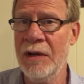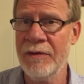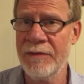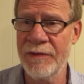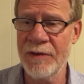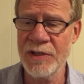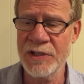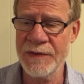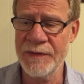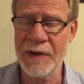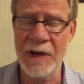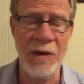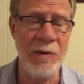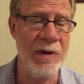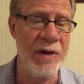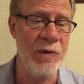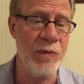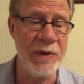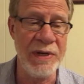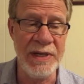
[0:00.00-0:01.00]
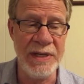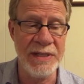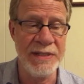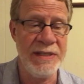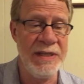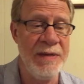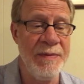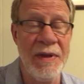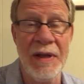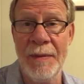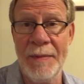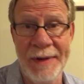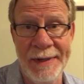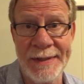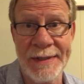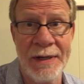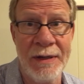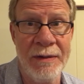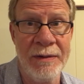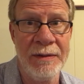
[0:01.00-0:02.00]
First of all, I want to read this email. I'm going
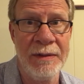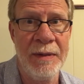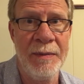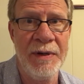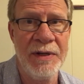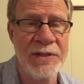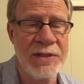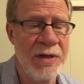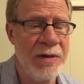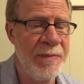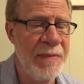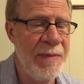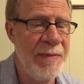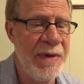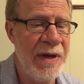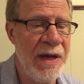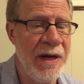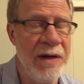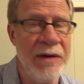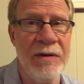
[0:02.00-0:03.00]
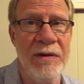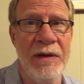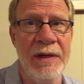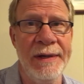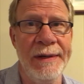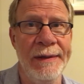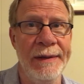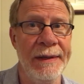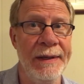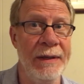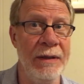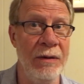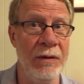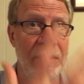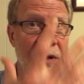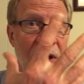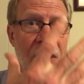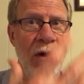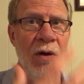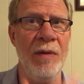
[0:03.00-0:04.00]
to turn my monitor on here, get a little
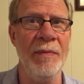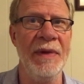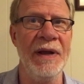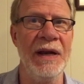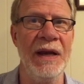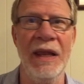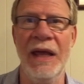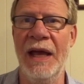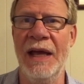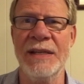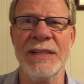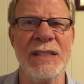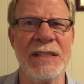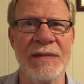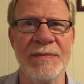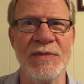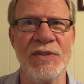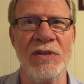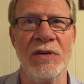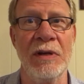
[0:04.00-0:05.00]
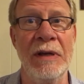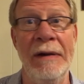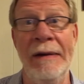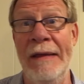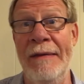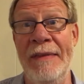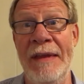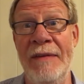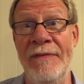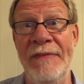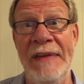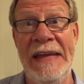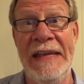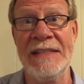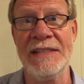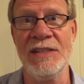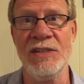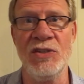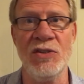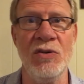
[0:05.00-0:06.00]
glow on my glasses. I'm sorry, I don't have that
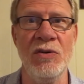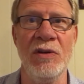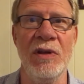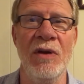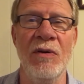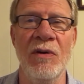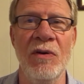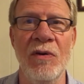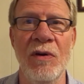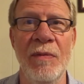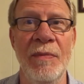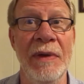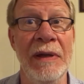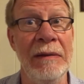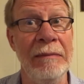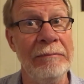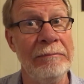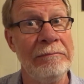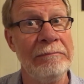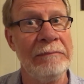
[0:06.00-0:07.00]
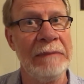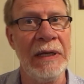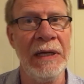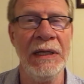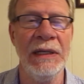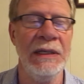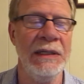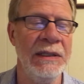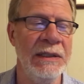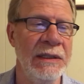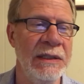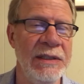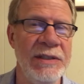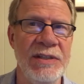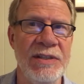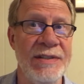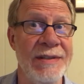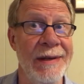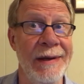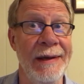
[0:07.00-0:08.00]
fancy studio equipment,
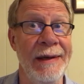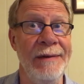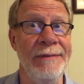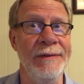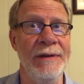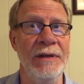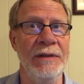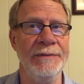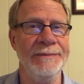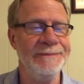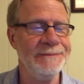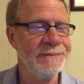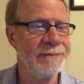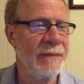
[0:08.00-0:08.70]
just an iPhone.